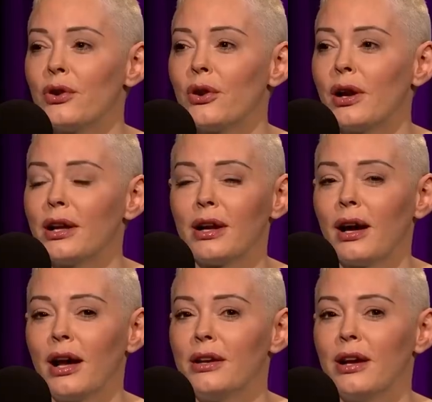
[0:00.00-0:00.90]
never. People
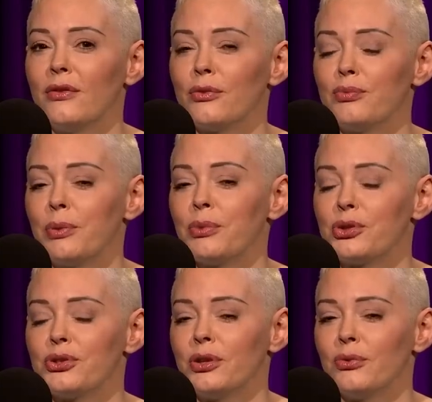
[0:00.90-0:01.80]
just didn't I realize. Never, people
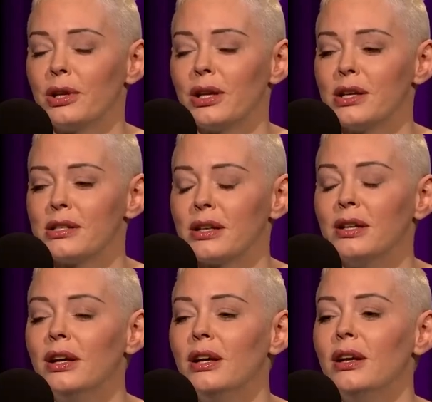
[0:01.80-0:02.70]
just didn't realize it.
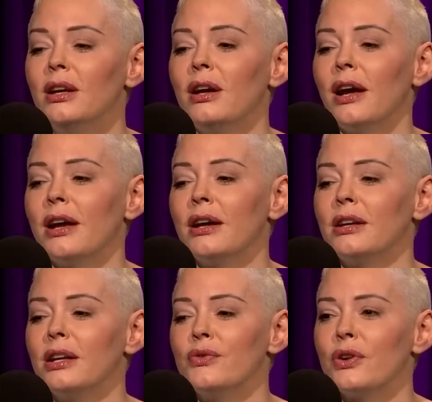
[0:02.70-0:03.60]

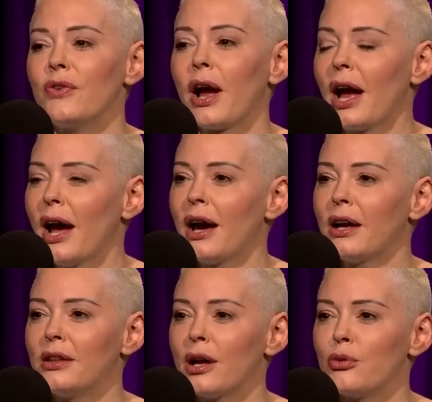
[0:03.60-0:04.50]
And even if I
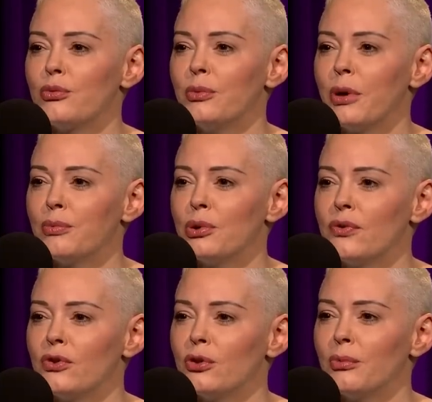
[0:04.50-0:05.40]
had, that would be my
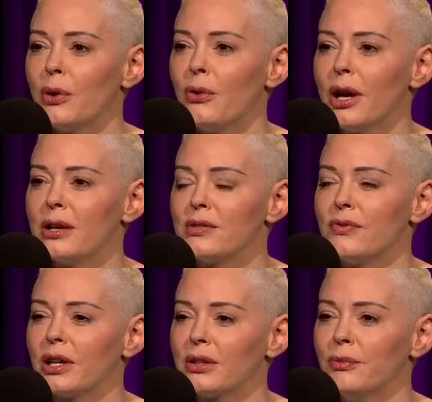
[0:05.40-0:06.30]
purview and my right as a
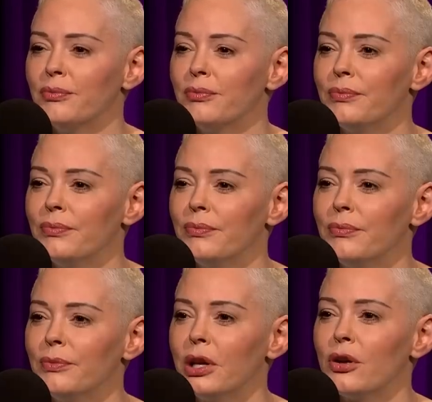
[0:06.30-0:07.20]
victim.
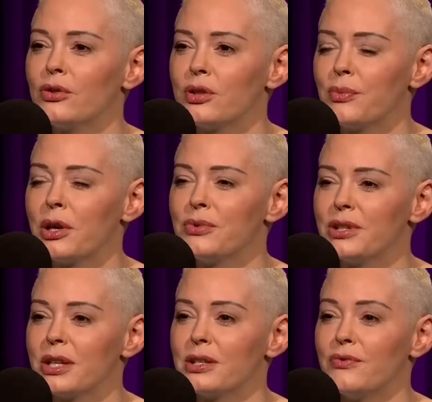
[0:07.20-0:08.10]
You know, sometimes it
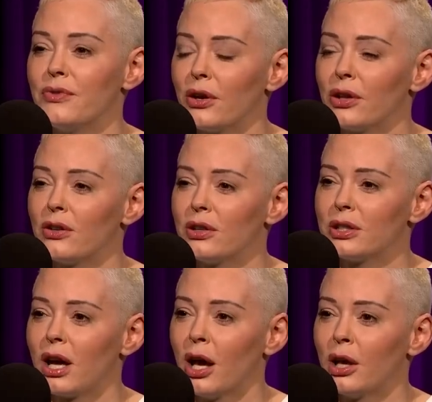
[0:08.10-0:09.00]
takes a very long
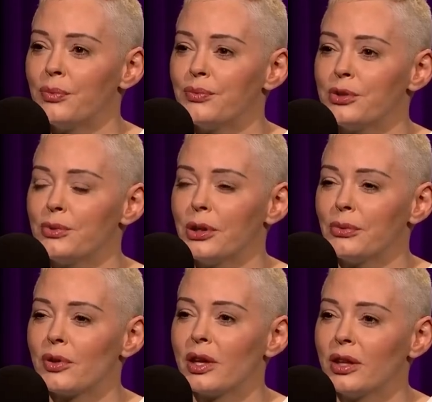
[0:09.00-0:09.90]
time to be able
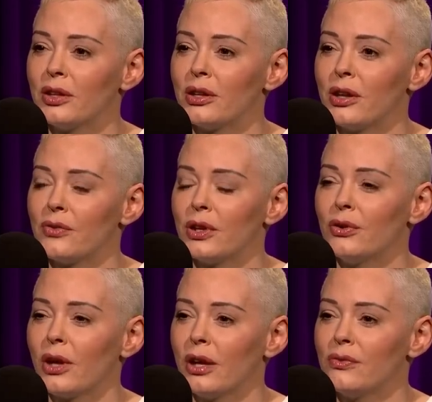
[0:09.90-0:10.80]
to heal enough that you
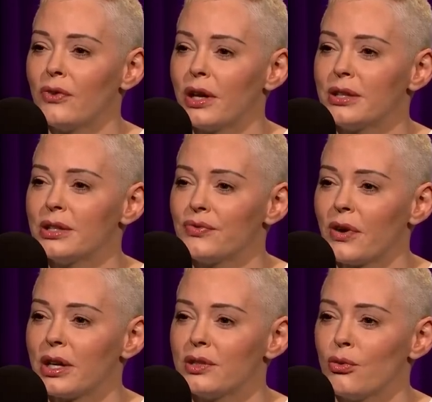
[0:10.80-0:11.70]
can fight these
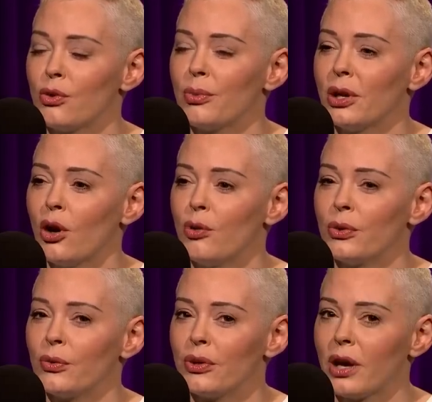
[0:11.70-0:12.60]
fights or be
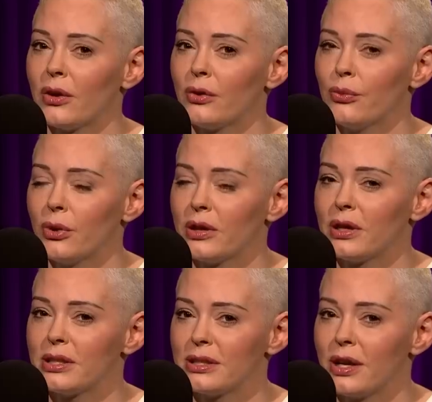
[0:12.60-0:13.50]
open without with
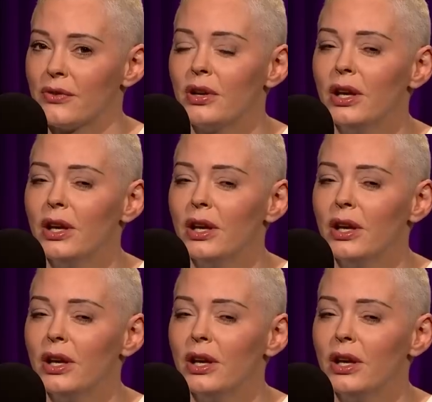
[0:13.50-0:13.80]
this stuff.